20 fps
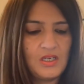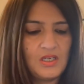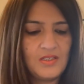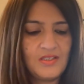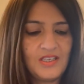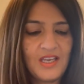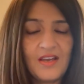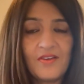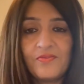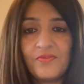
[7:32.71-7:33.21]

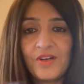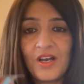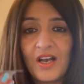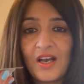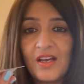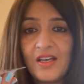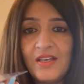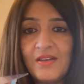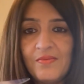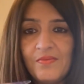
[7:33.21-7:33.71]
See,
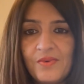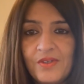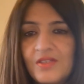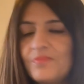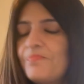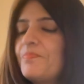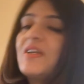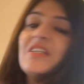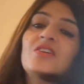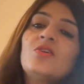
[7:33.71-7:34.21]

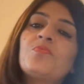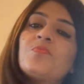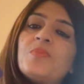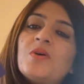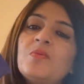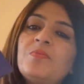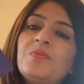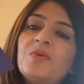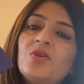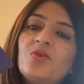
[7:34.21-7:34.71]
I've picked up
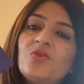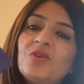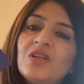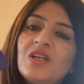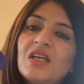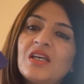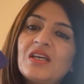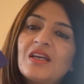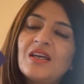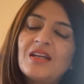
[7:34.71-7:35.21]
purple
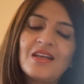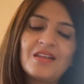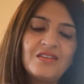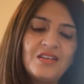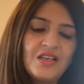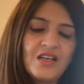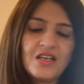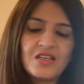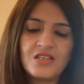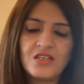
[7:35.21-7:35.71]
only, and I
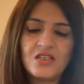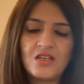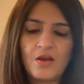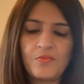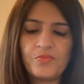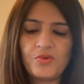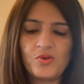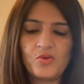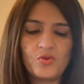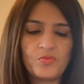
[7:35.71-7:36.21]
think I did
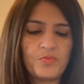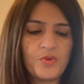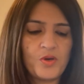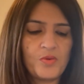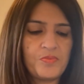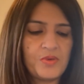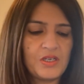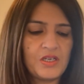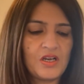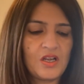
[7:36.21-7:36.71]
upload
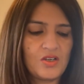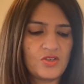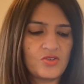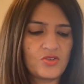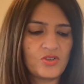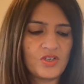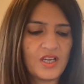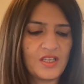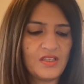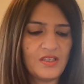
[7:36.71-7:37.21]
purple color
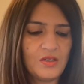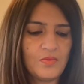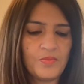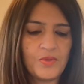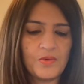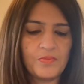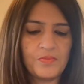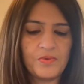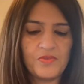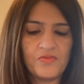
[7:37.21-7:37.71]
today. I think a
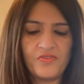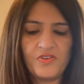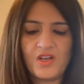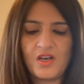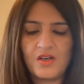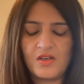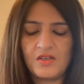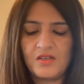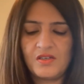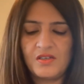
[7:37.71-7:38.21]
purple
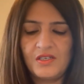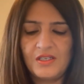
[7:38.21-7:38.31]
flower...